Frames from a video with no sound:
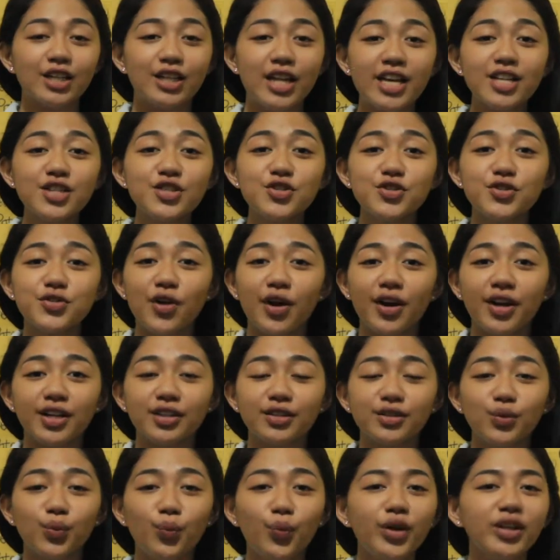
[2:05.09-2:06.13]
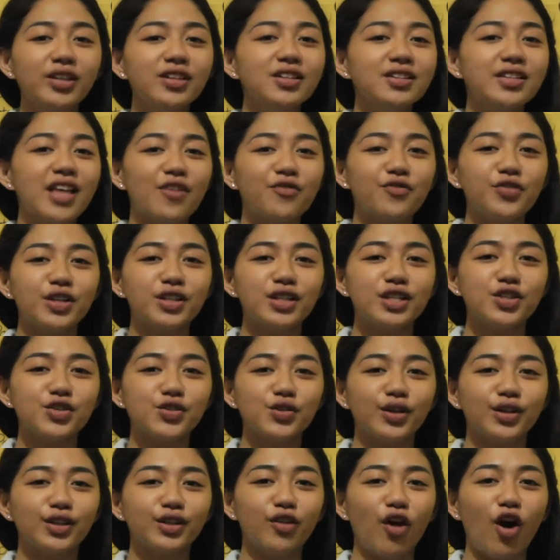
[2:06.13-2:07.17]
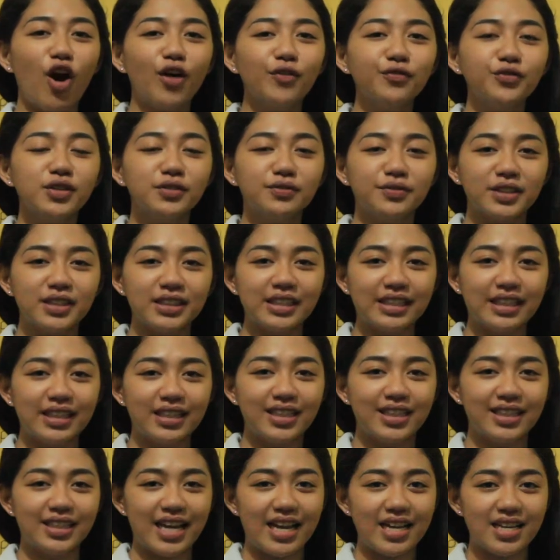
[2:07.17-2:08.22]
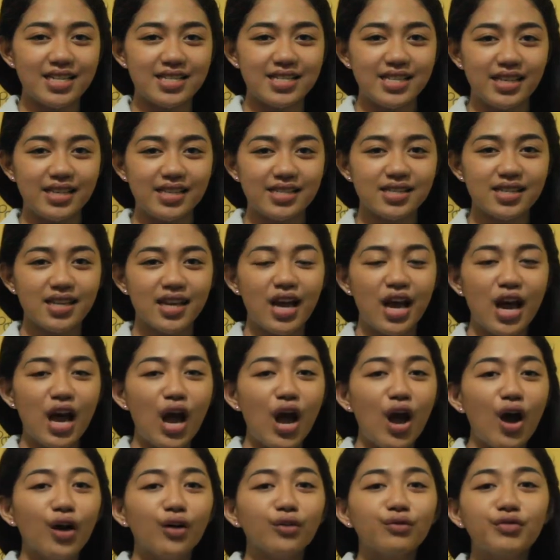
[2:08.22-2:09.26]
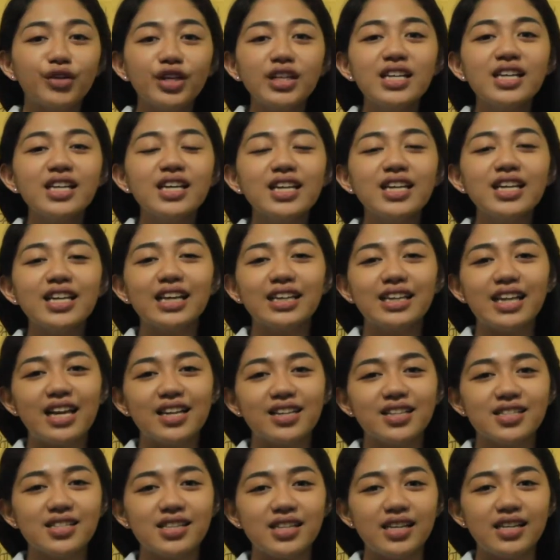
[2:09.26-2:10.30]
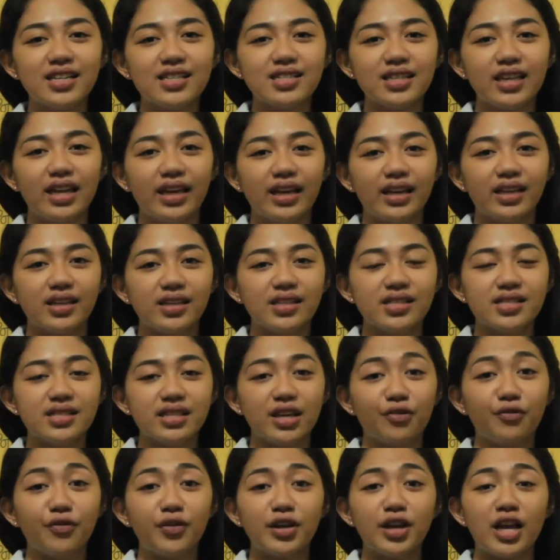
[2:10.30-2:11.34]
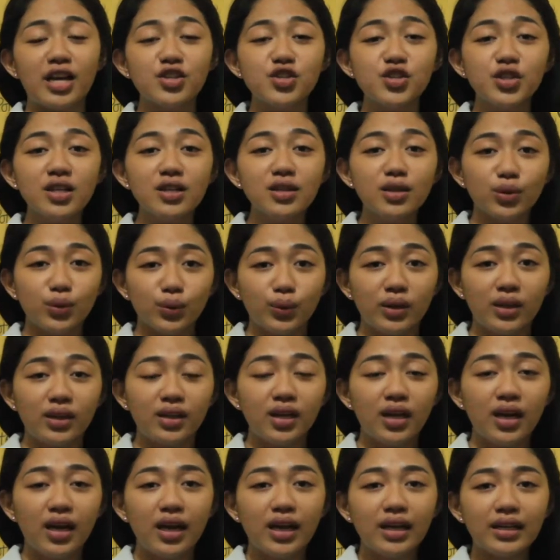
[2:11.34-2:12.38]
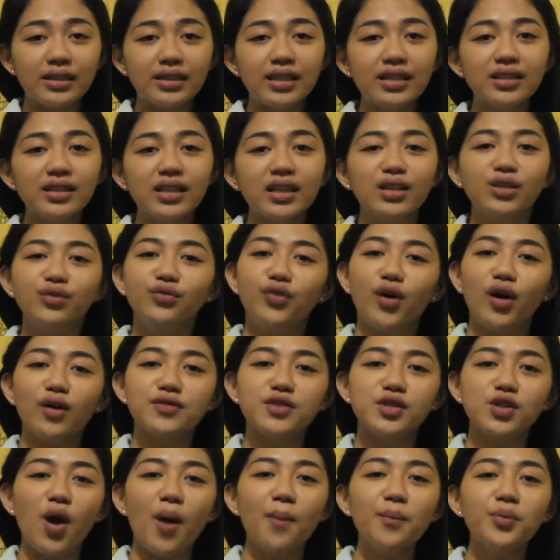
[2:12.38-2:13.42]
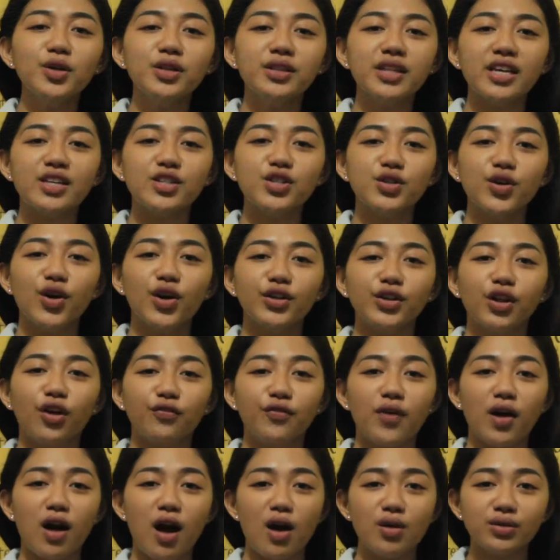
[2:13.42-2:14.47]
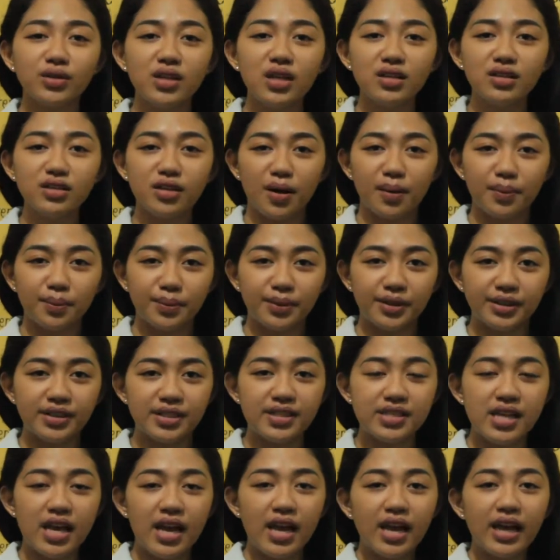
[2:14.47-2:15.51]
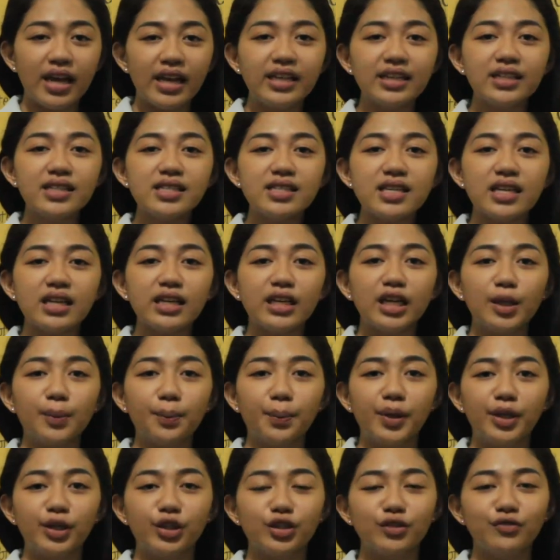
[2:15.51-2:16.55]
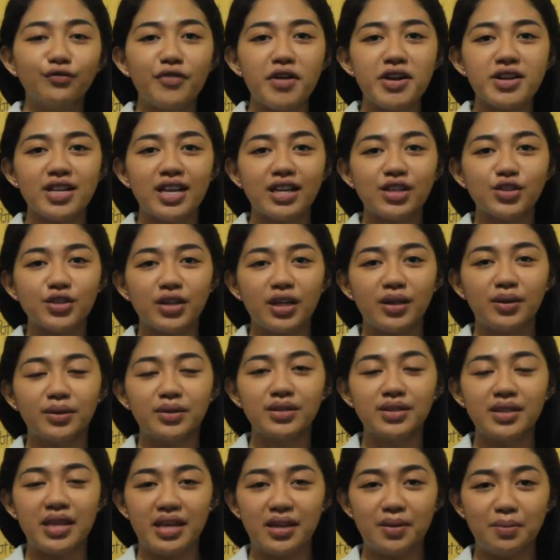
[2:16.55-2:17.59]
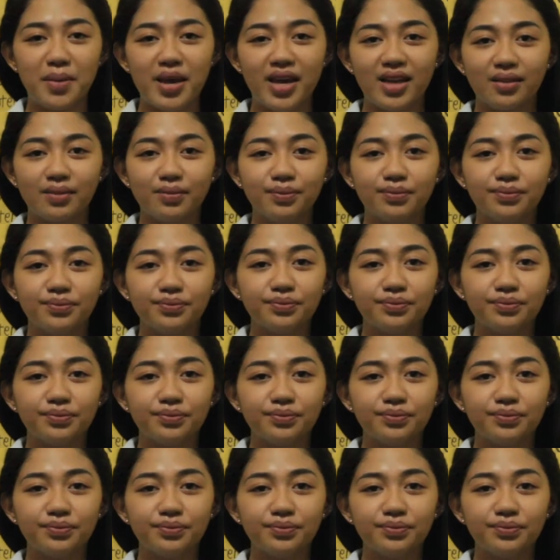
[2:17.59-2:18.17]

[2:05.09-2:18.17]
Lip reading: Let's start with the definition of the vertical analysis. Vertical analysis is a financial tool that involves computation of accounting numbers in a single period financial statement.